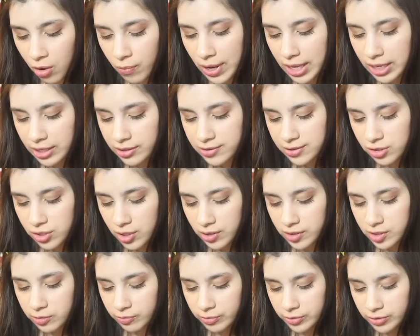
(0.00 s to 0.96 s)
wait, it's
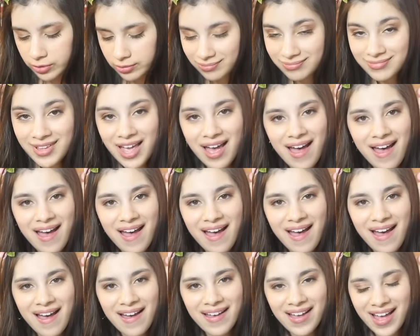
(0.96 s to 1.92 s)
adjustable.
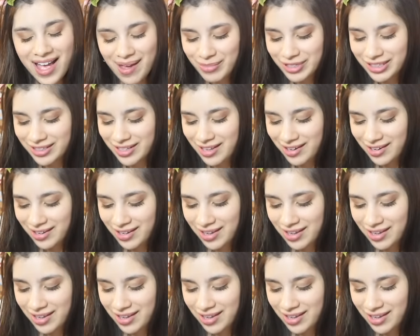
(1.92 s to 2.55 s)
Ha, I'm in luck.